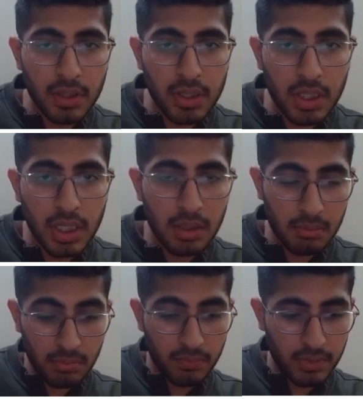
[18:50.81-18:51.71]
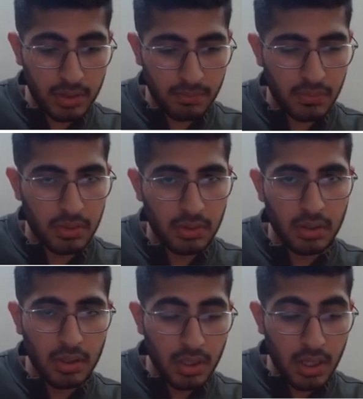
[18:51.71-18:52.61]
the name,
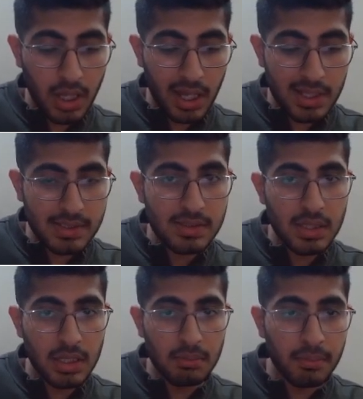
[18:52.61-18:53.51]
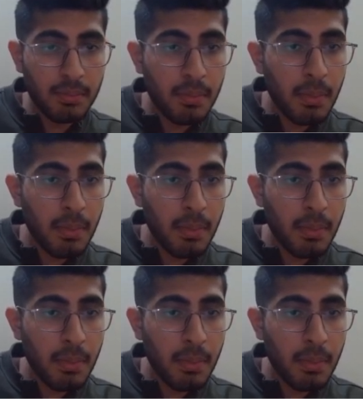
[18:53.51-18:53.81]
as name.